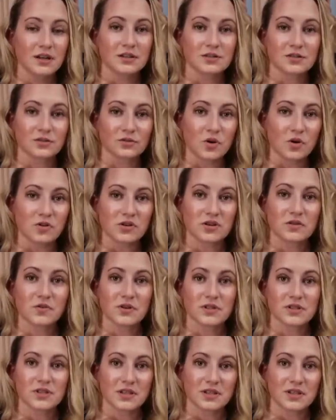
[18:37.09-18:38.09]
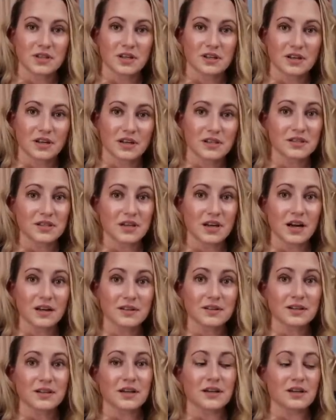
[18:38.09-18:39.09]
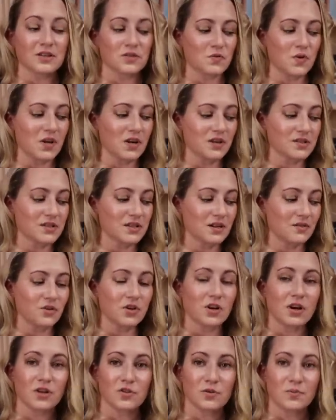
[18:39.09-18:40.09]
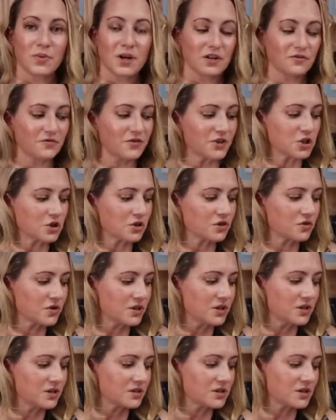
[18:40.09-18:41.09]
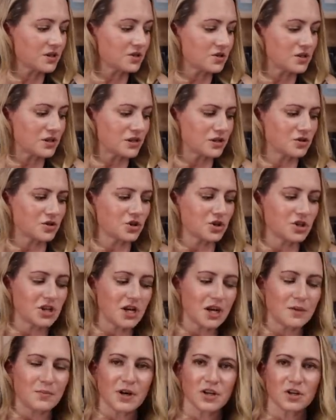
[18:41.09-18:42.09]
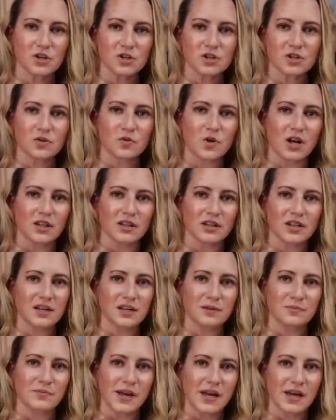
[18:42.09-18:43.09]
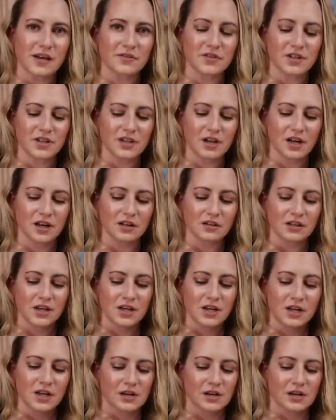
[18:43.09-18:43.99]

It's loaded with Centella Asiatica as well as several other beneficial ingredients such as shea butter, squalane, and panthenol.